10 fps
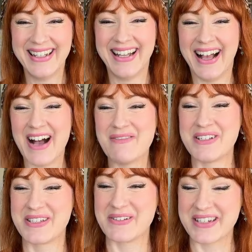I
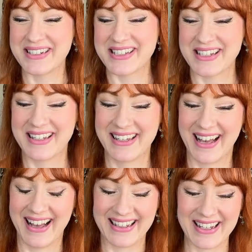was talking to
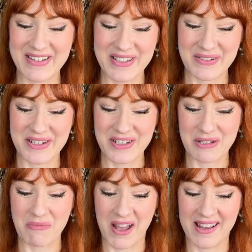
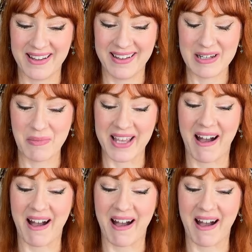my